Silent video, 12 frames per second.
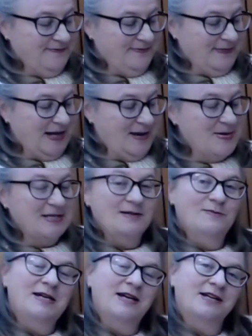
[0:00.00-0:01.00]
I must
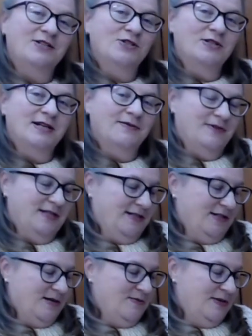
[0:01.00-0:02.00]
admit I do love this
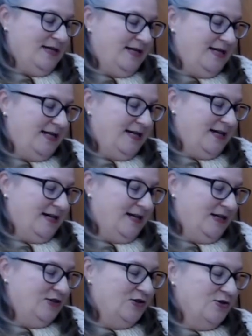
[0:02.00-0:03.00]
time of the year, and I
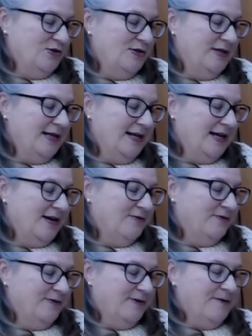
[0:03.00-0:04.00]
do love,
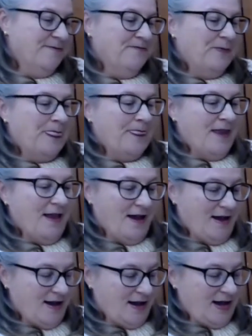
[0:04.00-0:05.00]

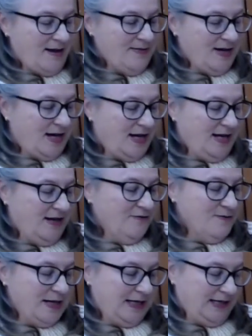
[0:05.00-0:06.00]
I love
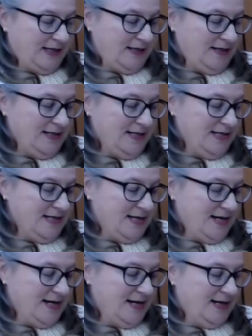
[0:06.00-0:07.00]
my garden
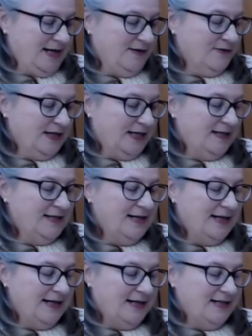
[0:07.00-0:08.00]
and I love
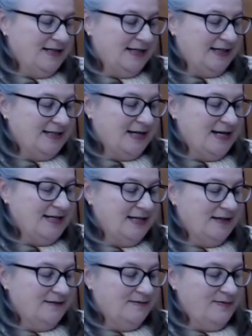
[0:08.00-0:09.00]
gardening, and it's
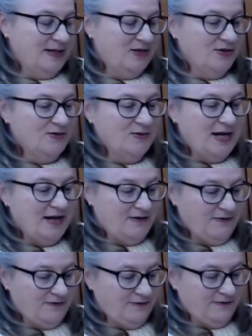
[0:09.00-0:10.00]
exciting because we have
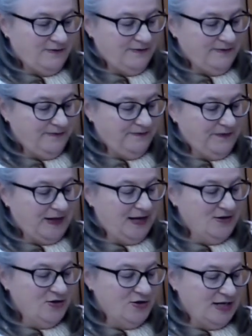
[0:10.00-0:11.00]
a
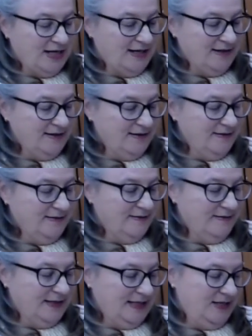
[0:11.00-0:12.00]
new garden
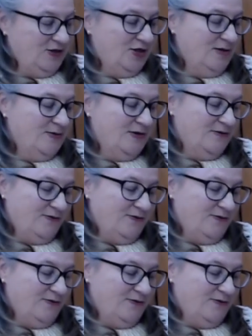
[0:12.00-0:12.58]
in terms of